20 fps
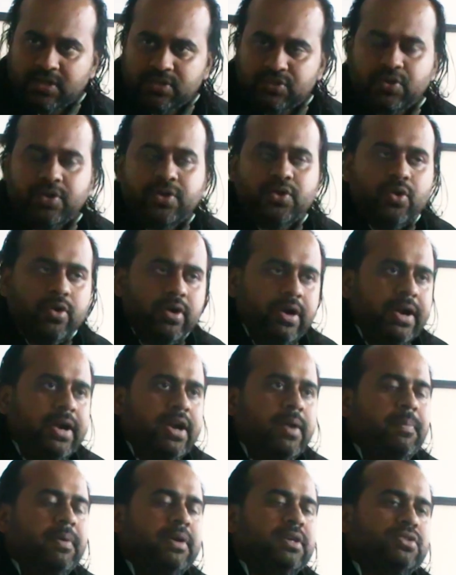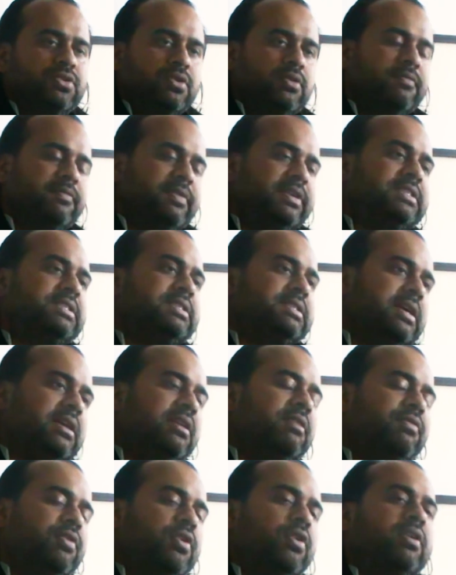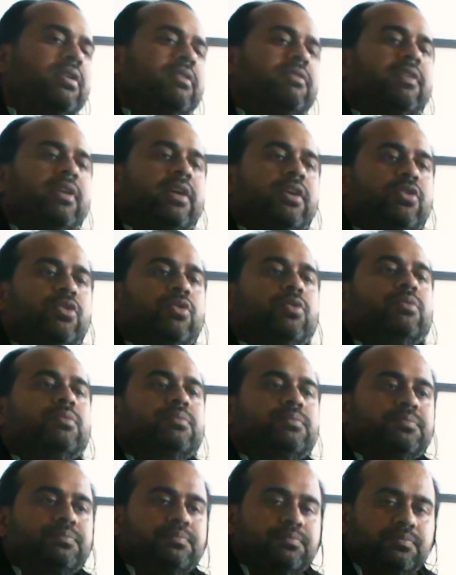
So it totally depends on which self you are referring to.